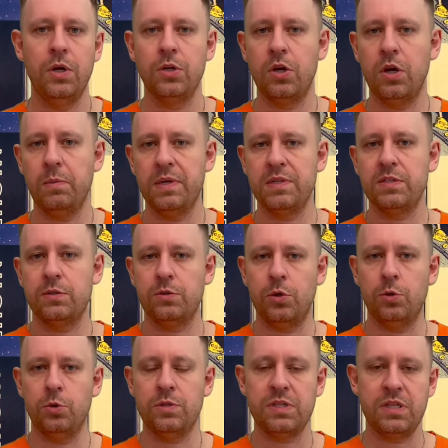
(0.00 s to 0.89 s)
Commands and
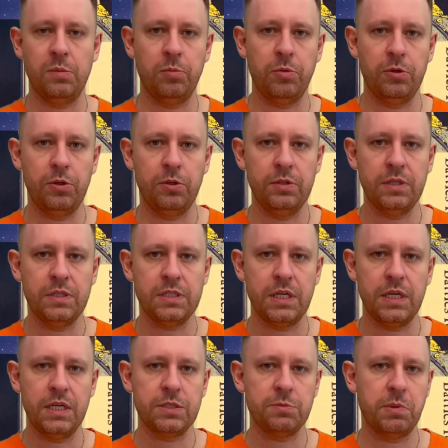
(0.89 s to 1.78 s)
Colors Napoleonics
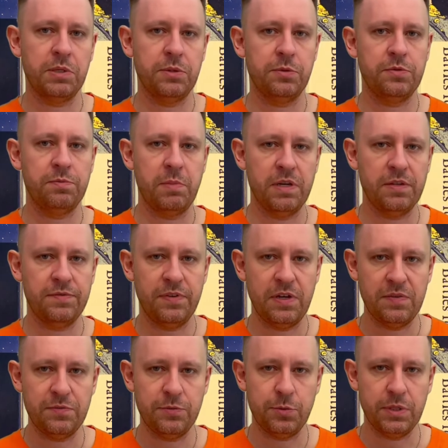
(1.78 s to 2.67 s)
is one of my
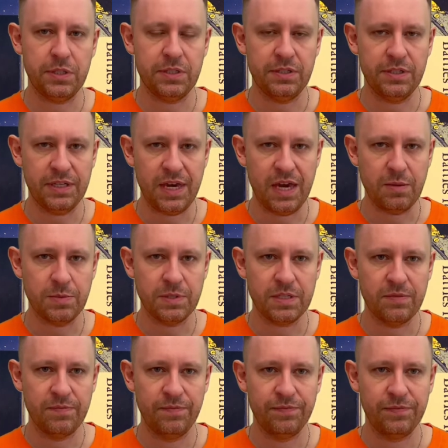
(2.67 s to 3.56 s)
favorite
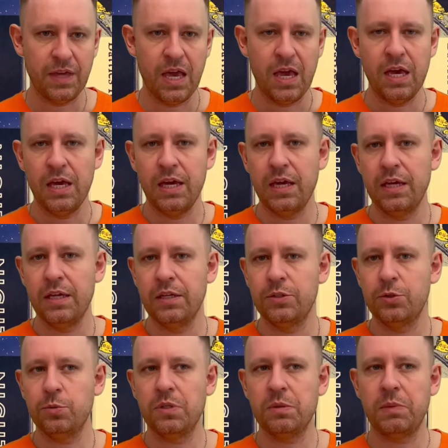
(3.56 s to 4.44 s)
games.
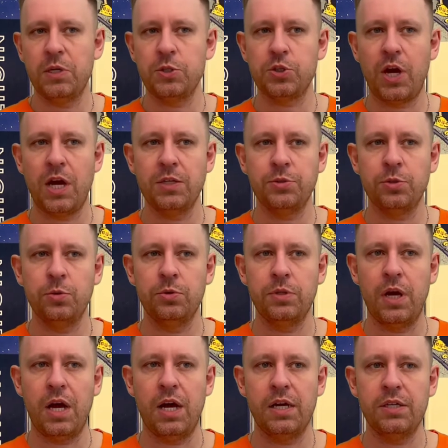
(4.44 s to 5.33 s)
During my childhood,
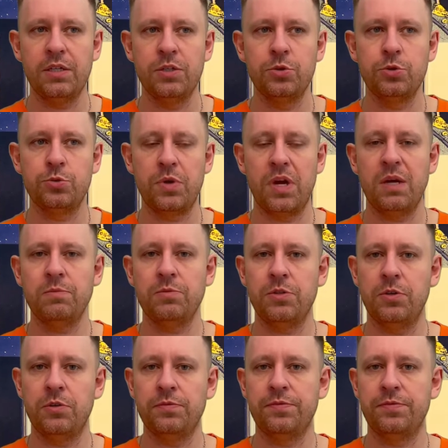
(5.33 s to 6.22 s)
I dreamt
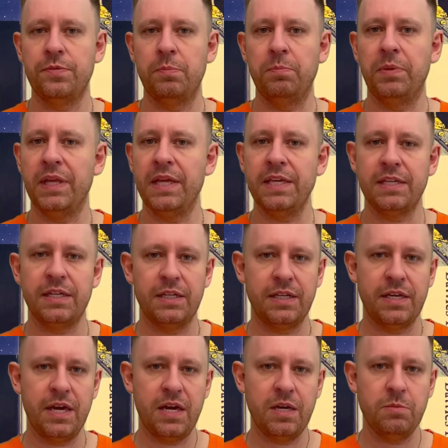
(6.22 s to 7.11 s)
of playing a
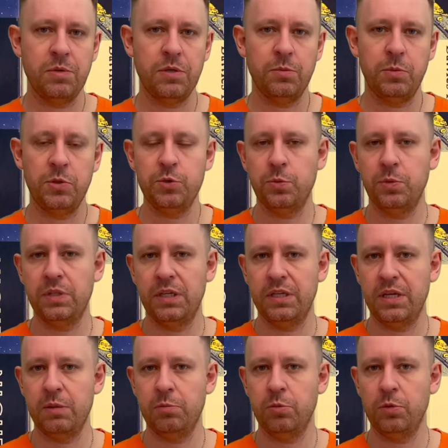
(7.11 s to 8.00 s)
game which would
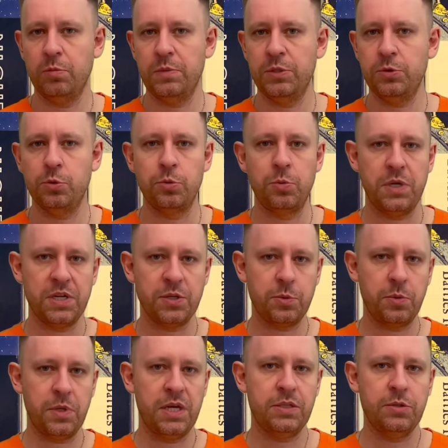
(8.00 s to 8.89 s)
enable me to
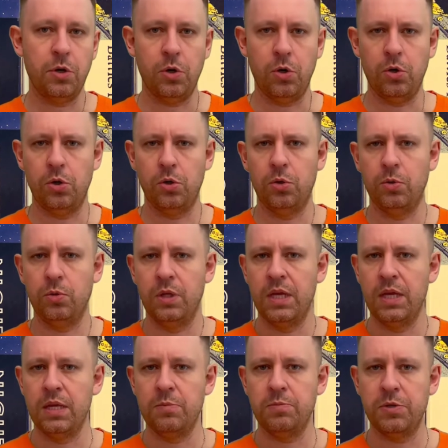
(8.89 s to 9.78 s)
recreate the whole
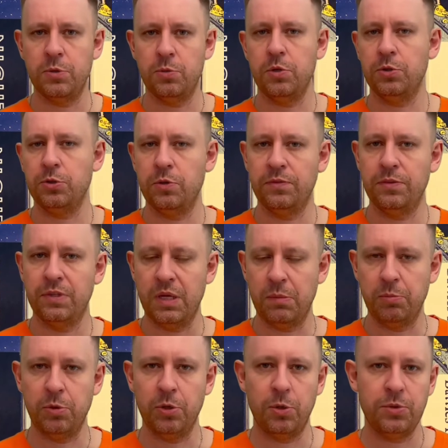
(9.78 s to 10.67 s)
period of the
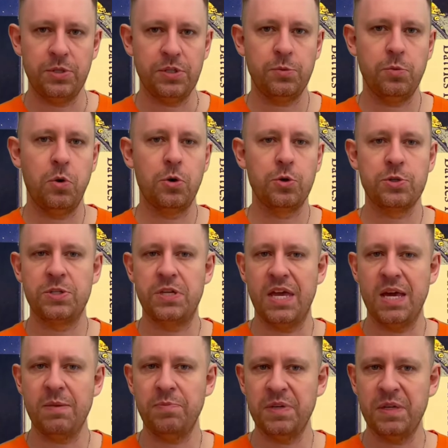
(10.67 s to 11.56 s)
Napoleonic Wars,
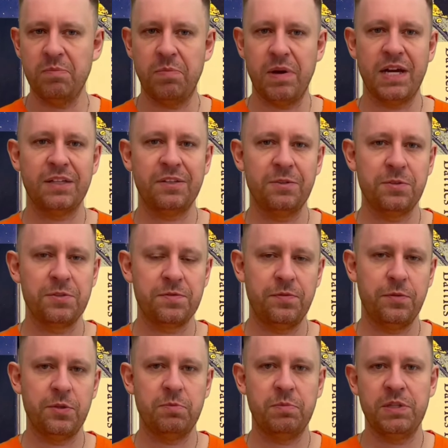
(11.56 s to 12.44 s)
the epic battles
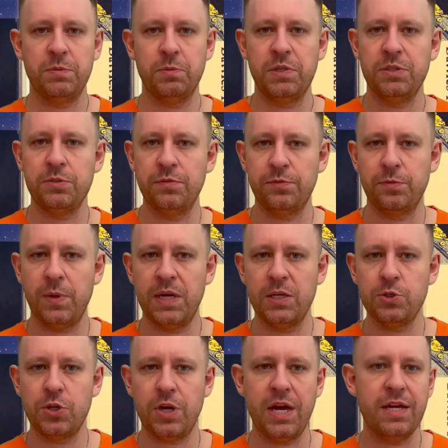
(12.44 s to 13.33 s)
fought between the
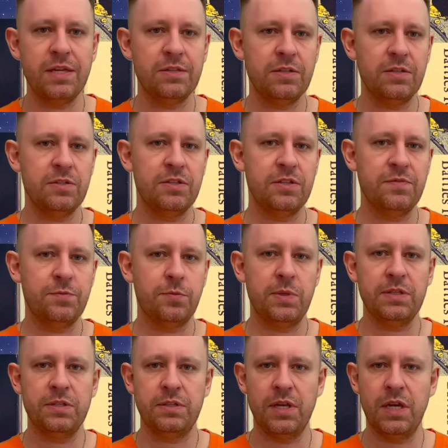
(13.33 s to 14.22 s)
French and the
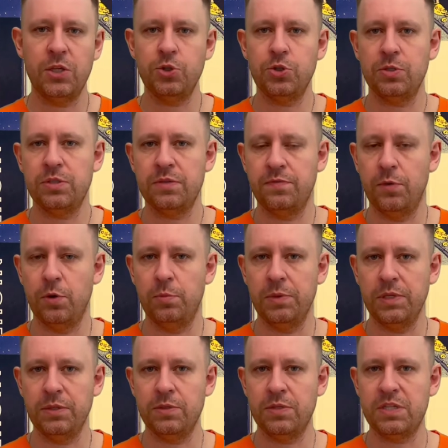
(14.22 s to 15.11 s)
different nations
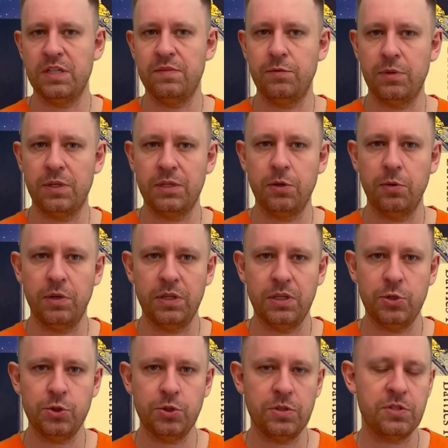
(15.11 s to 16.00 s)
forming the several
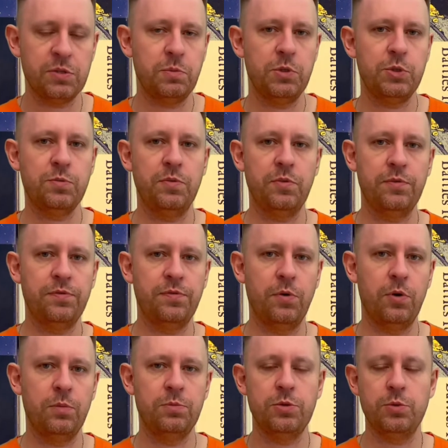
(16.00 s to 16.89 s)
coalitions which were
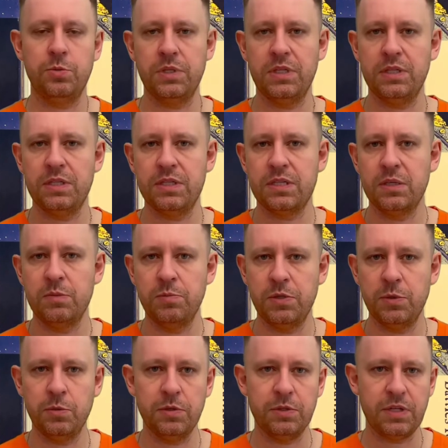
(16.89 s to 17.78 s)
formed during this
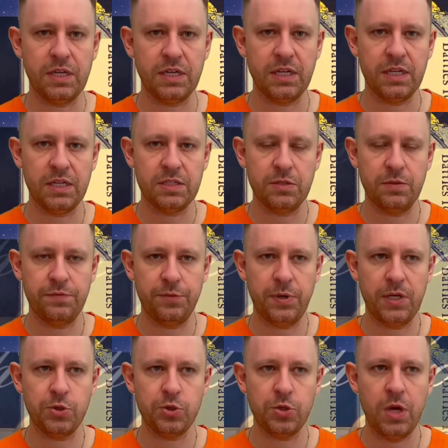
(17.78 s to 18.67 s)
period against the
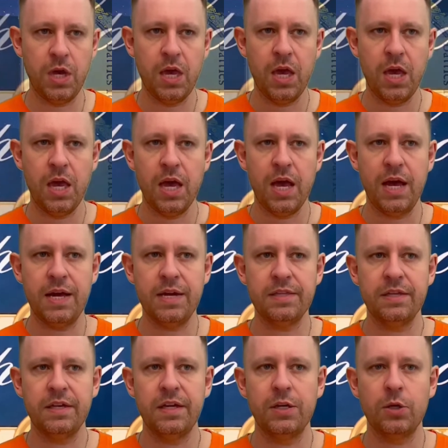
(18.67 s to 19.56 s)
French.
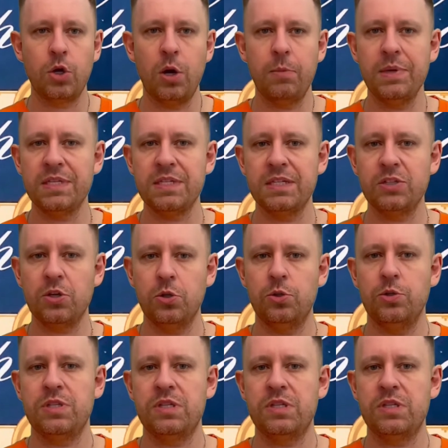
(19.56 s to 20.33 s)
And Commands and Colors